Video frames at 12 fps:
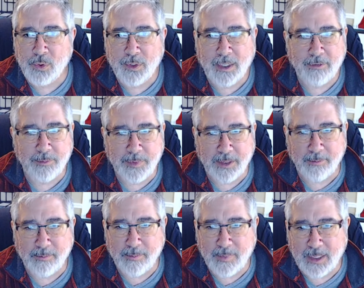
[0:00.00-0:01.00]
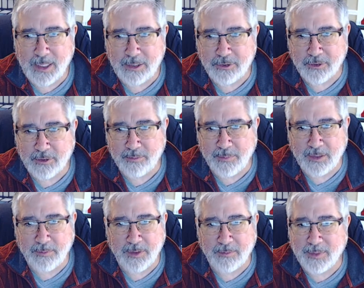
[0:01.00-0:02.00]
That would be a major
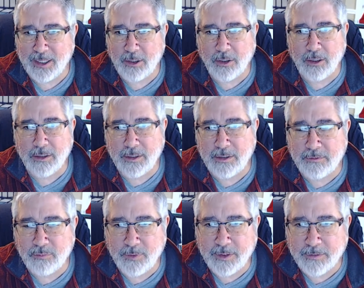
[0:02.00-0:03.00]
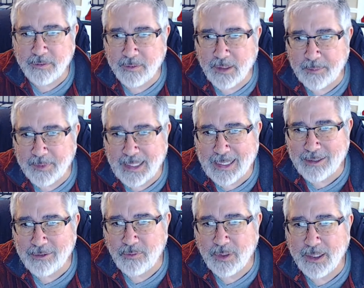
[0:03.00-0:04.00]
commitment. My heart is with Black
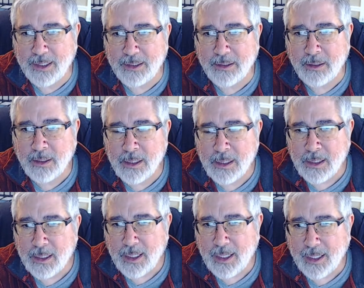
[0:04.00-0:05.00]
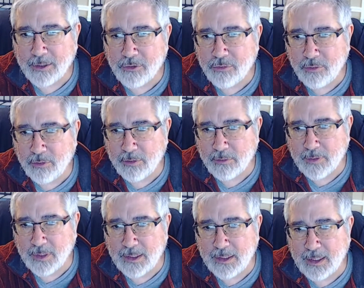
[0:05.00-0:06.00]
and White and Chrono
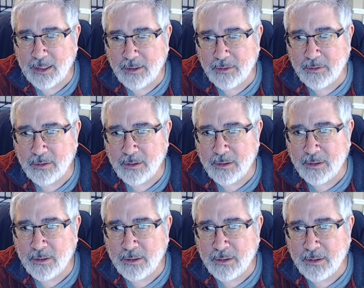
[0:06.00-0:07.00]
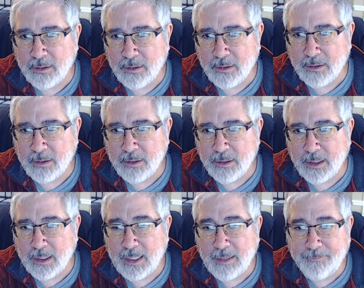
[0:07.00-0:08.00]
right now.
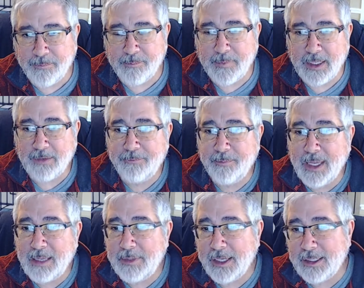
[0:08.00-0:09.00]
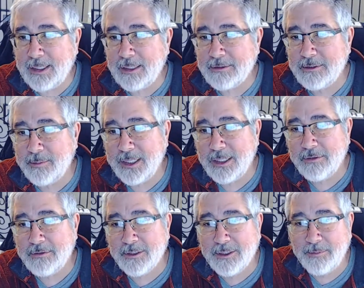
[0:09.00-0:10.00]
If maybe I could get somebody
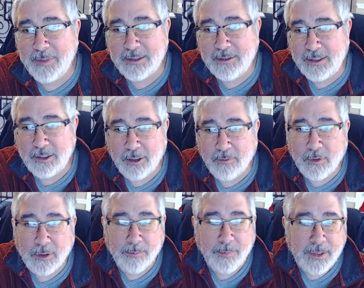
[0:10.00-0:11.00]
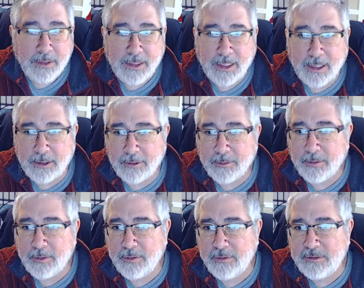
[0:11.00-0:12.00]
else to commit to the artwork, but
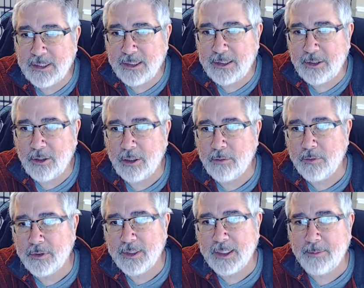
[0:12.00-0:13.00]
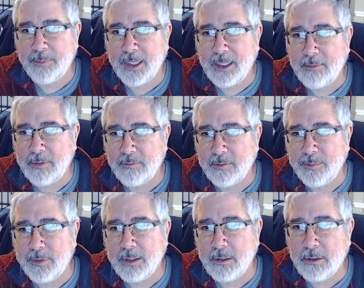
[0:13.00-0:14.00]
then selling the artwork to get payment
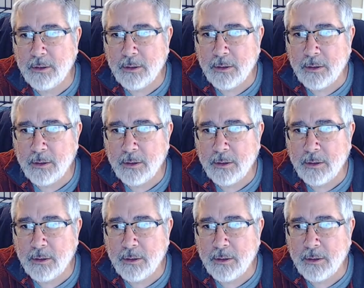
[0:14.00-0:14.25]
wouldn't